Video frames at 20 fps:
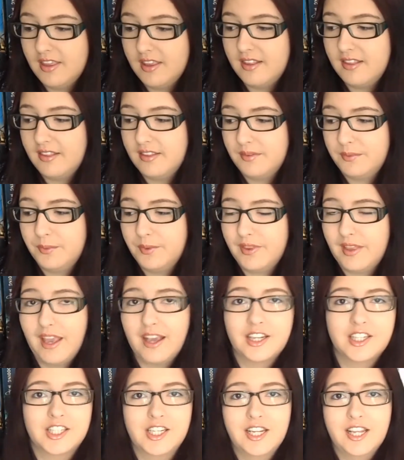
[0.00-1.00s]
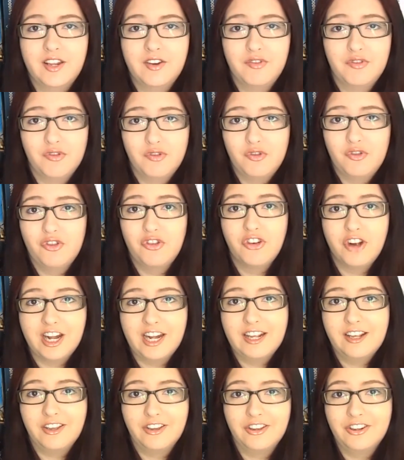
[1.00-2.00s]
This was actually
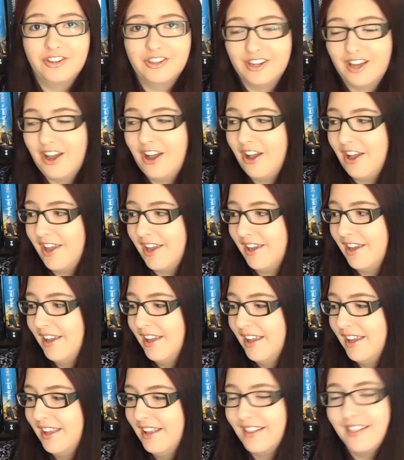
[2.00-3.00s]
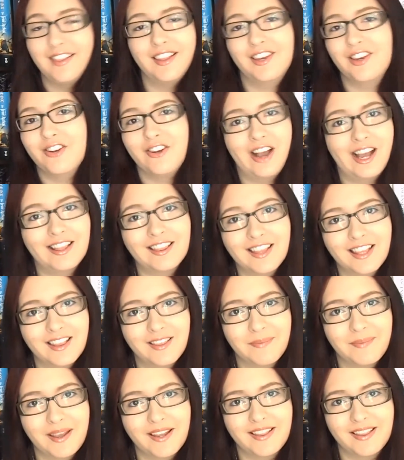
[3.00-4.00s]
really good. I did not
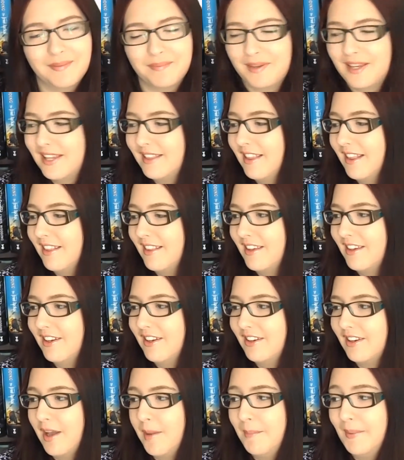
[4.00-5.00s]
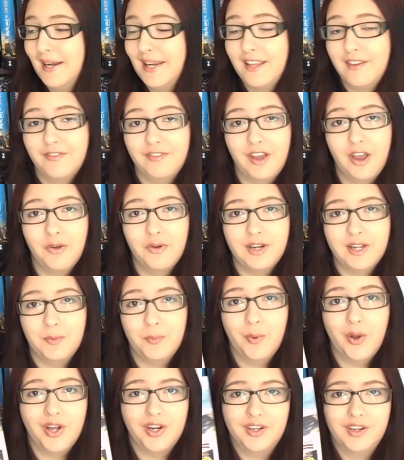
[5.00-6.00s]
anticipate it being this good. I believe only
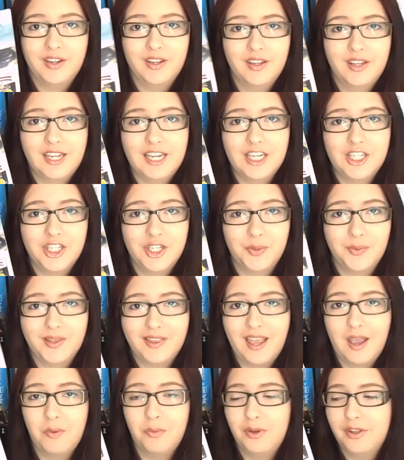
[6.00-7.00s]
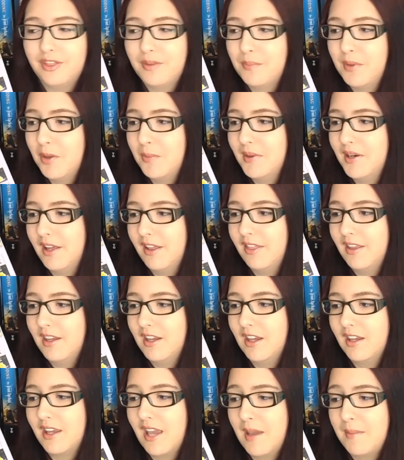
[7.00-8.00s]
1 issue is out at the moment. I
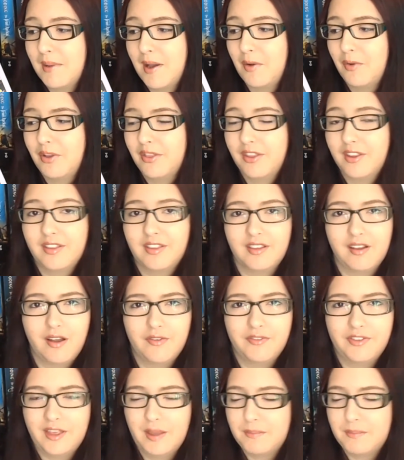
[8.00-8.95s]
think it came out at the start of